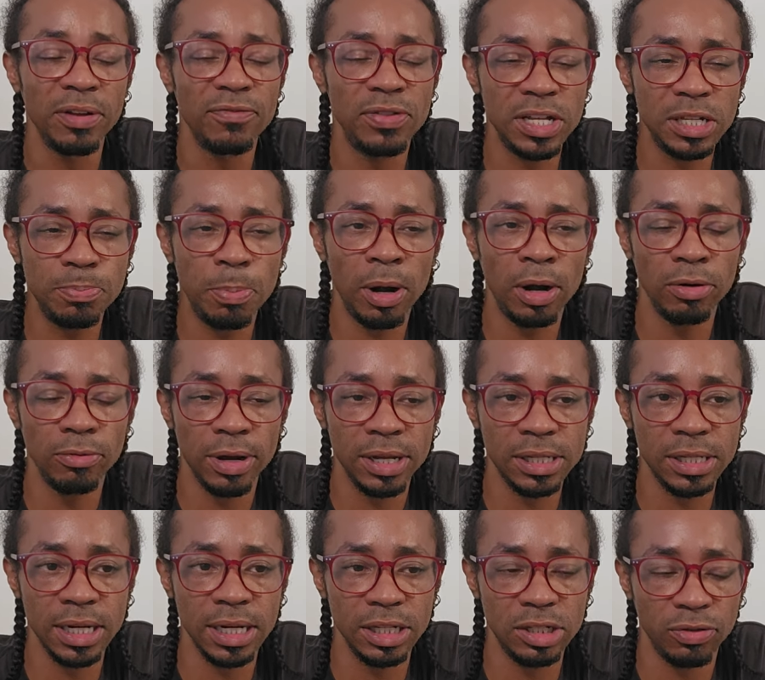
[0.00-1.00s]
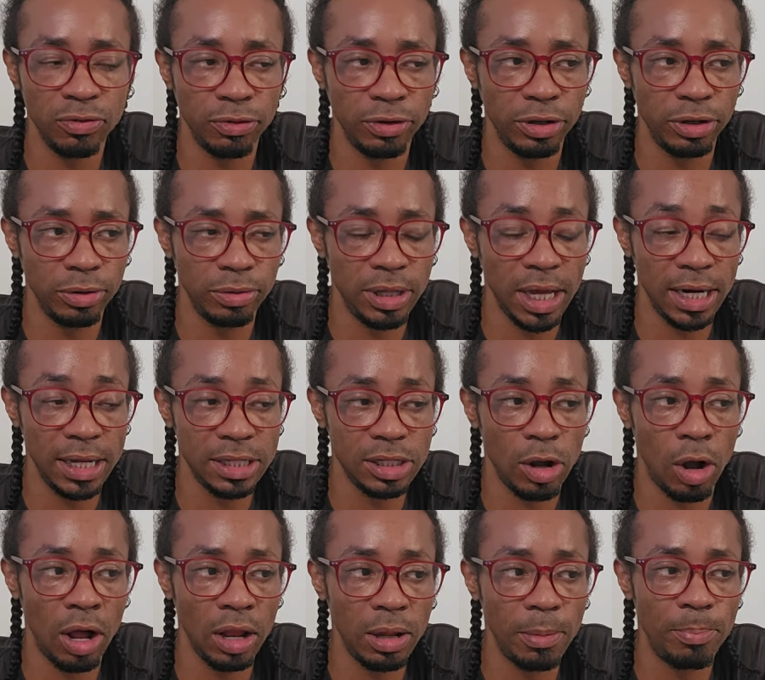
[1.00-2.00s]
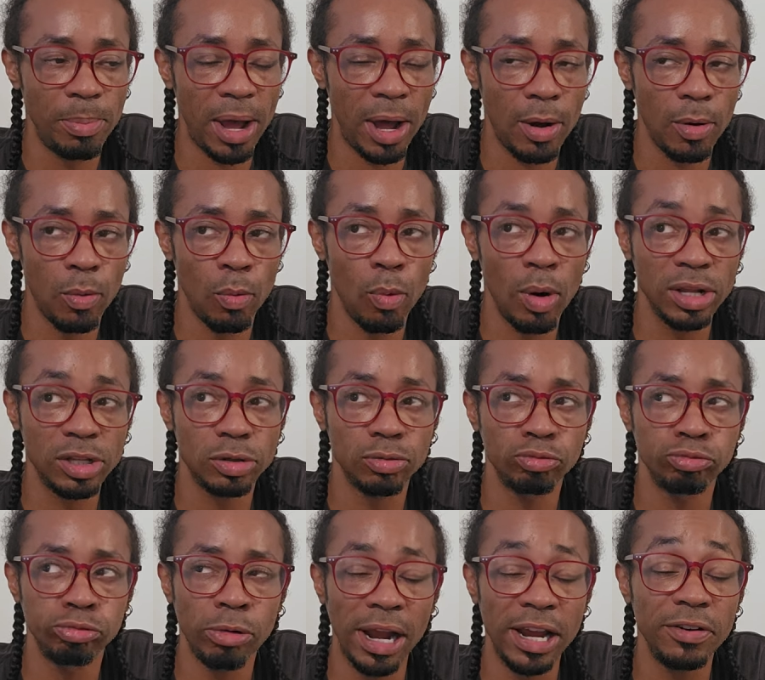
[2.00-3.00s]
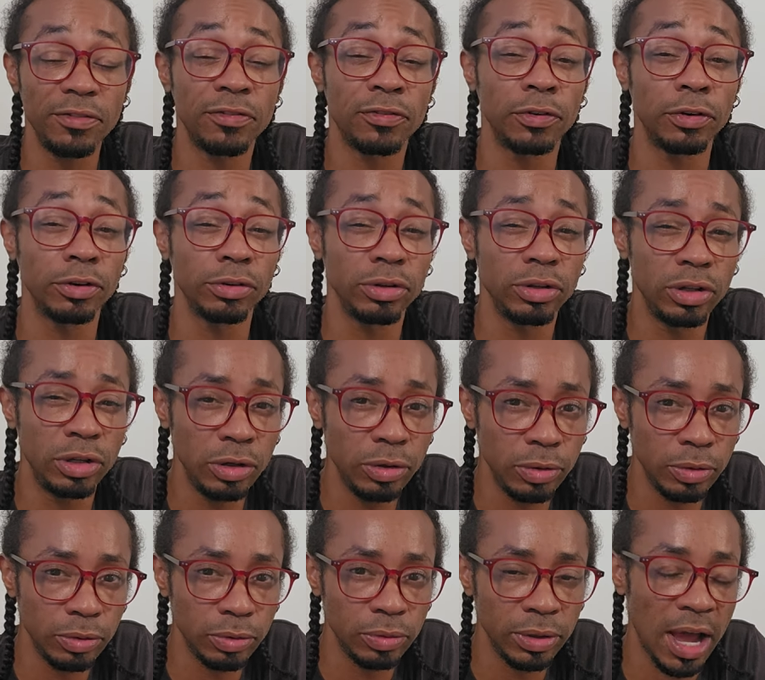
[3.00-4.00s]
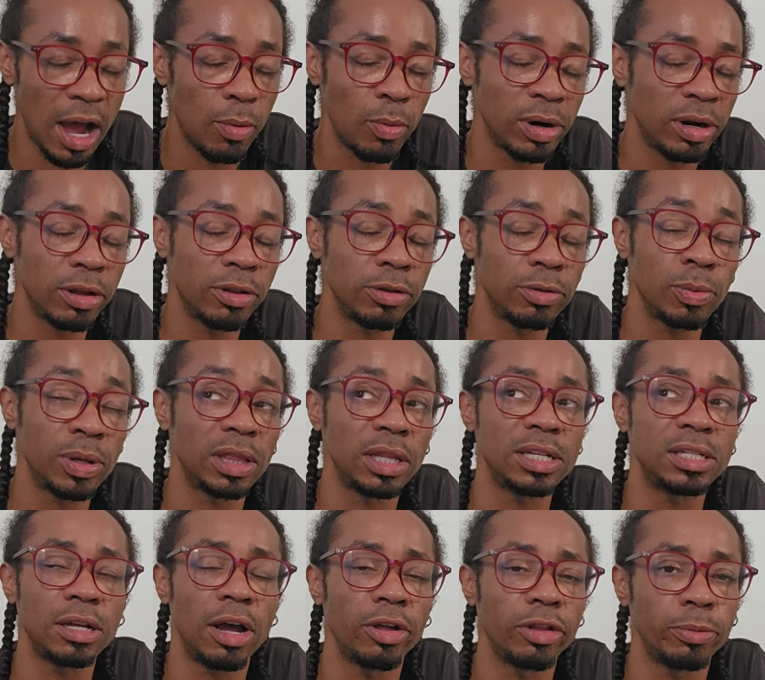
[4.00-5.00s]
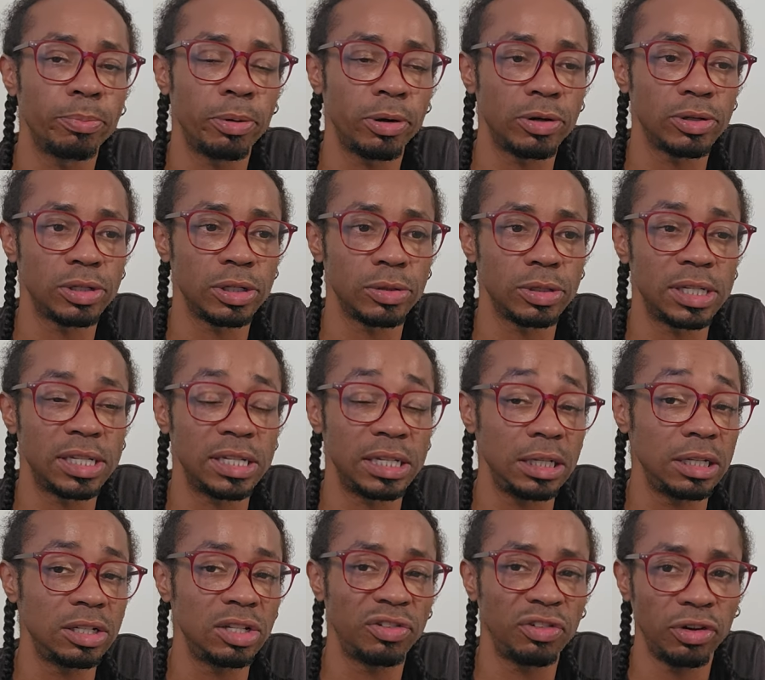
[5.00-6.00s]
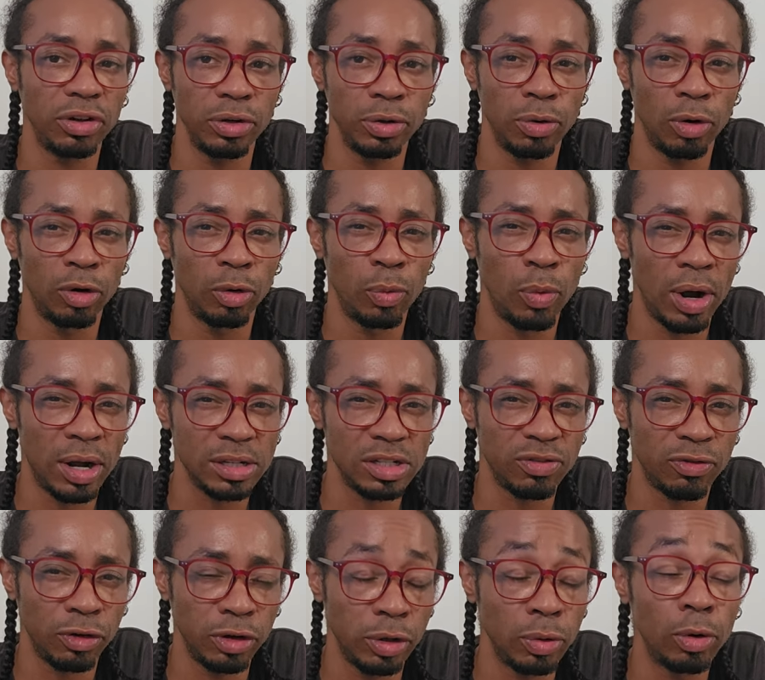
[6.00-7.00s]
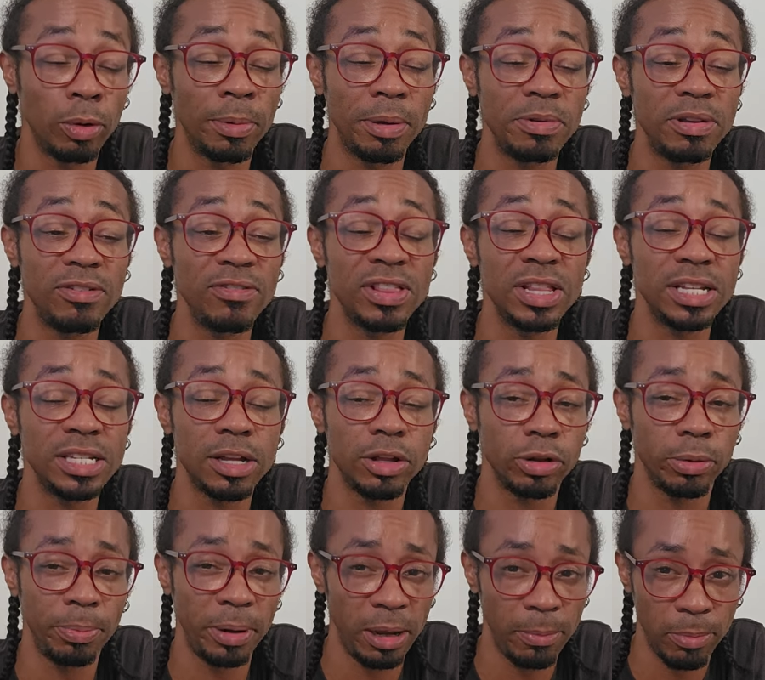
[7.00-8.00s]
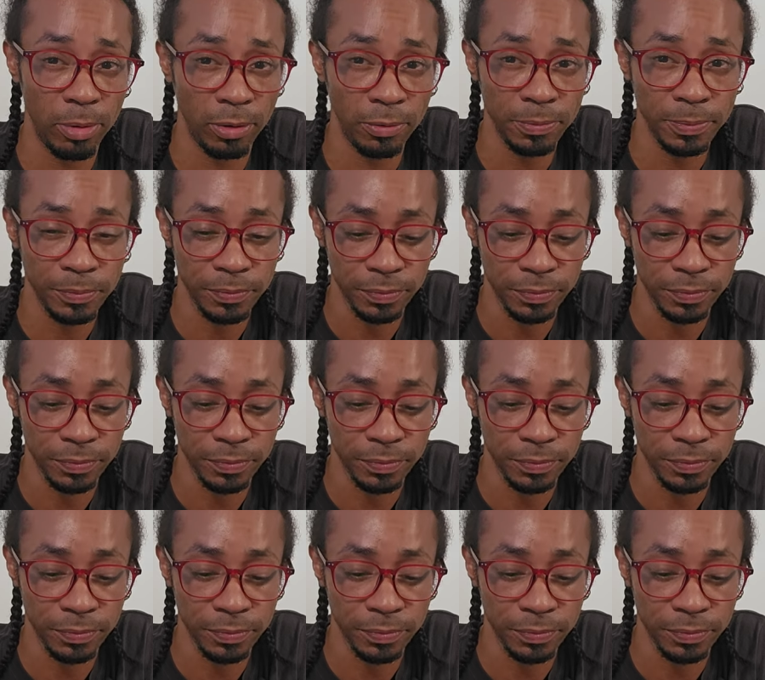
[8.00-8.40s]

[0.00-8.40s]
if this part resonates for you, then it's all about what's right for you, not what other, what this other person sees for you or wants for you, or maybe even these other people.